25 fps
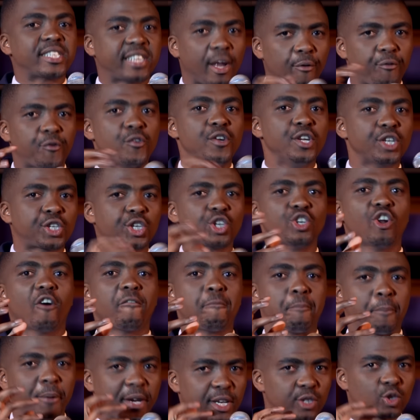definition
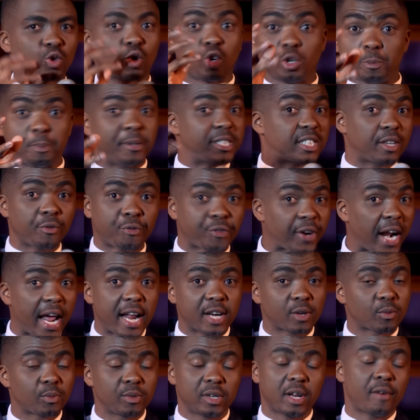of bridge could be
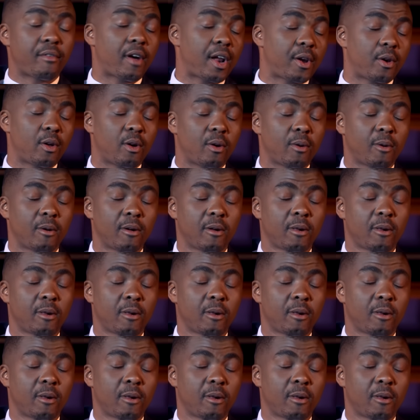different. You never know.